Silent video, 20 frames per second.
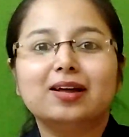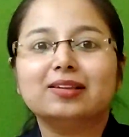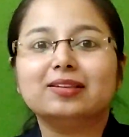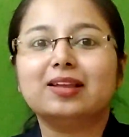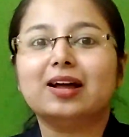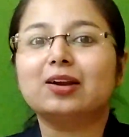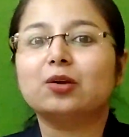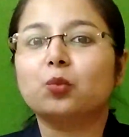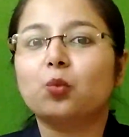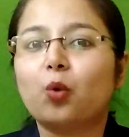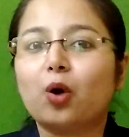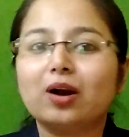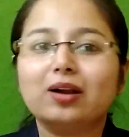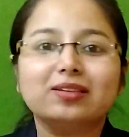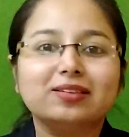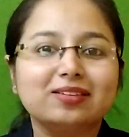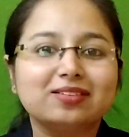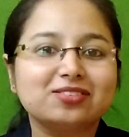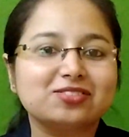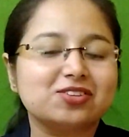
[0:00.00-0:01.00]
that
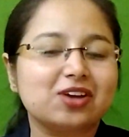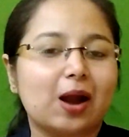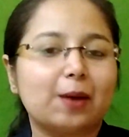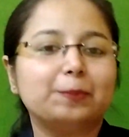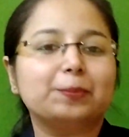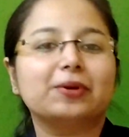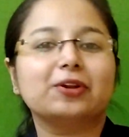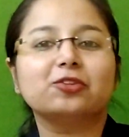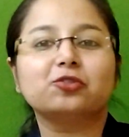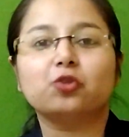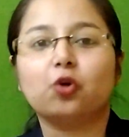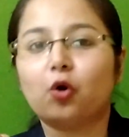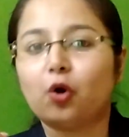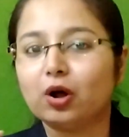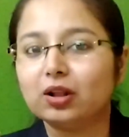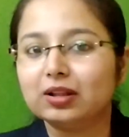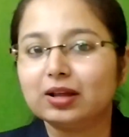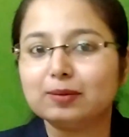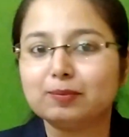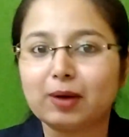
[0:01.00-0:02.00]
what this chapter is
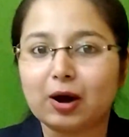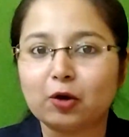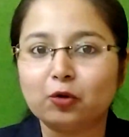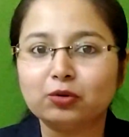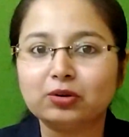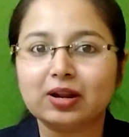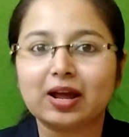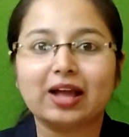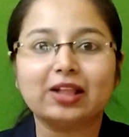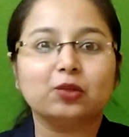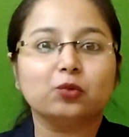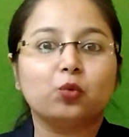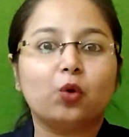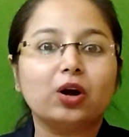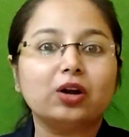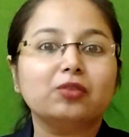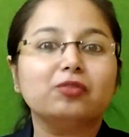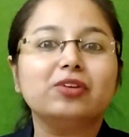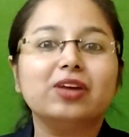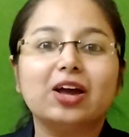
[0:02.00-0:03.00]
all about and
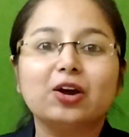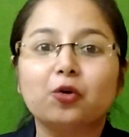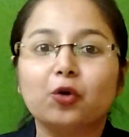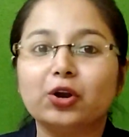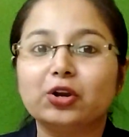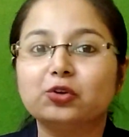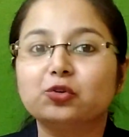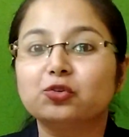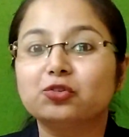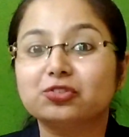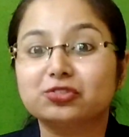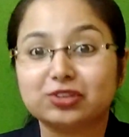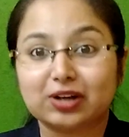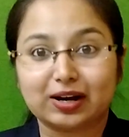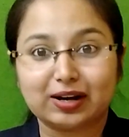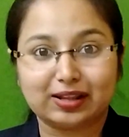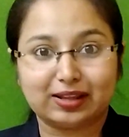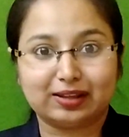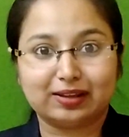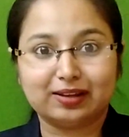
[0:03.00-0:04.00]
what we are going to
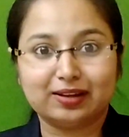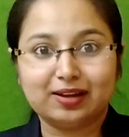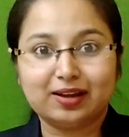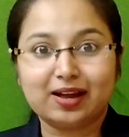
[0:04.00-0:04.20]
study